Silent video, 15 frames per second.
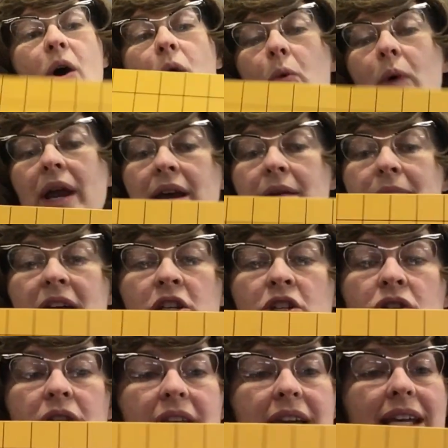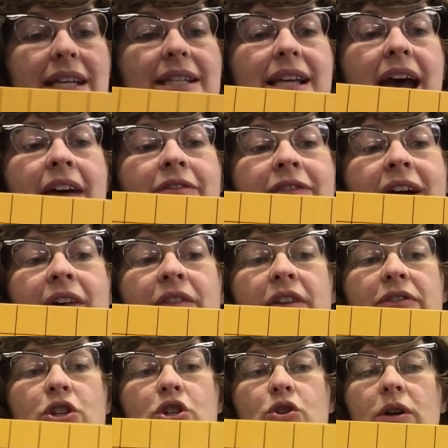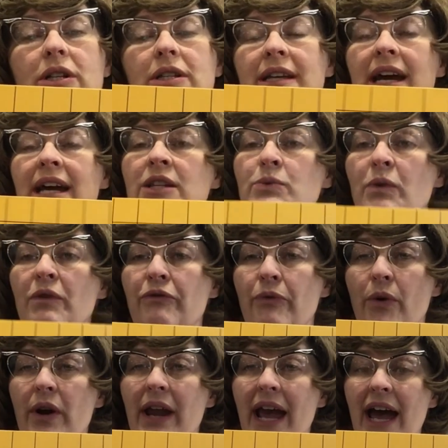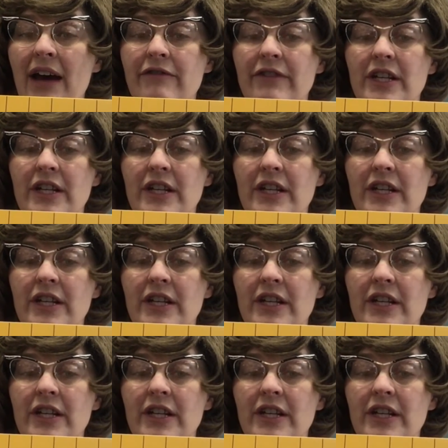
When I measured these, I found that the short sides were 4.5